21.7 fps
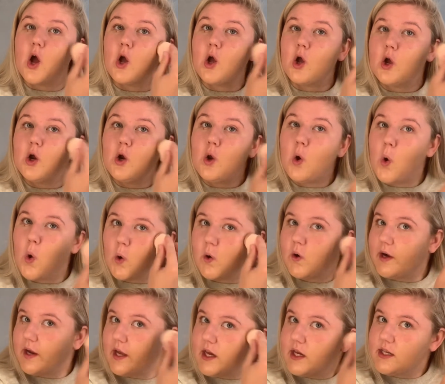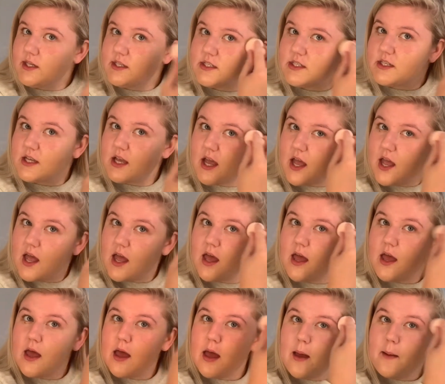glorious.
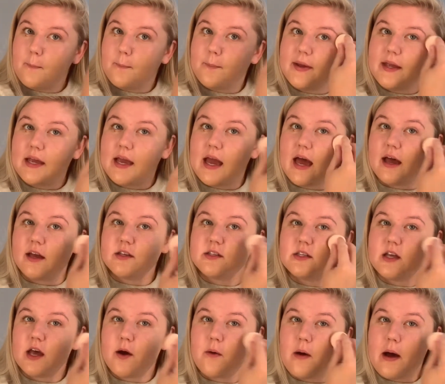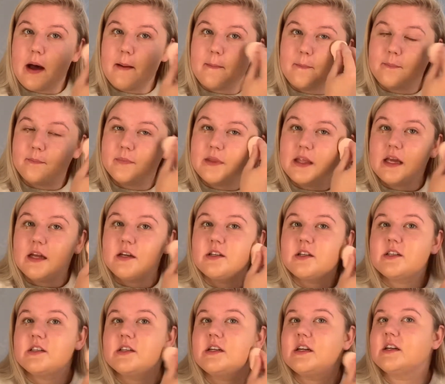But yeah, so it
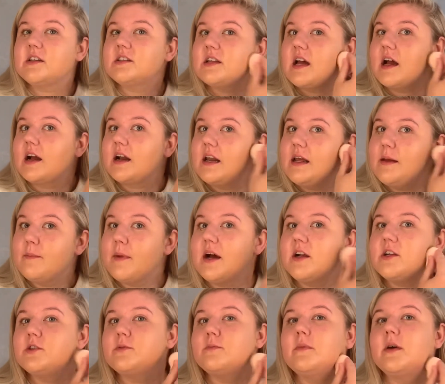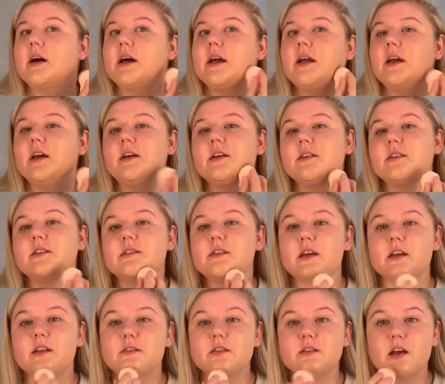doesn't exactly match my
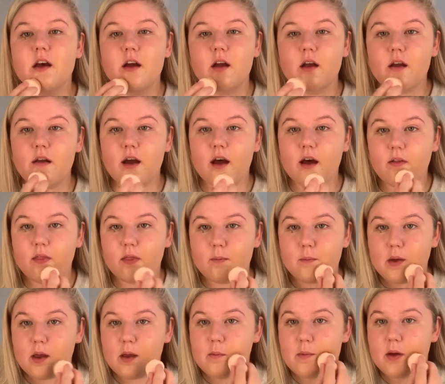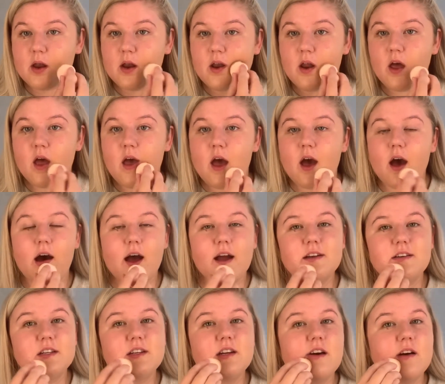skin tone at the moment. I
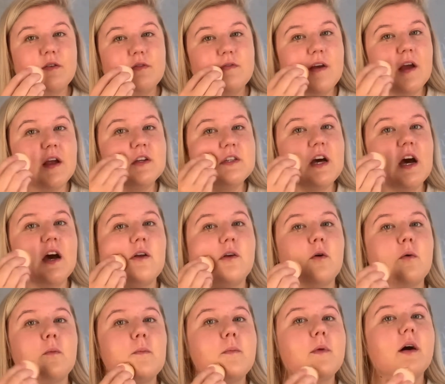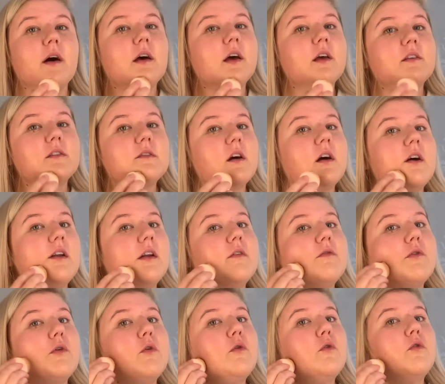did have fake tan on, but it's kind
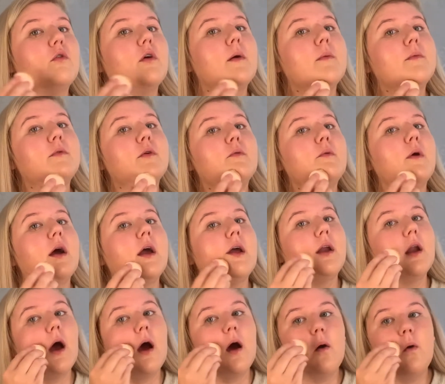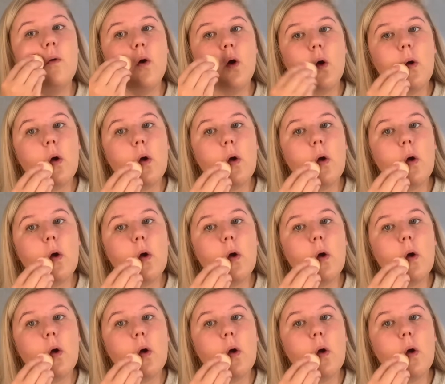of all rubbed away now.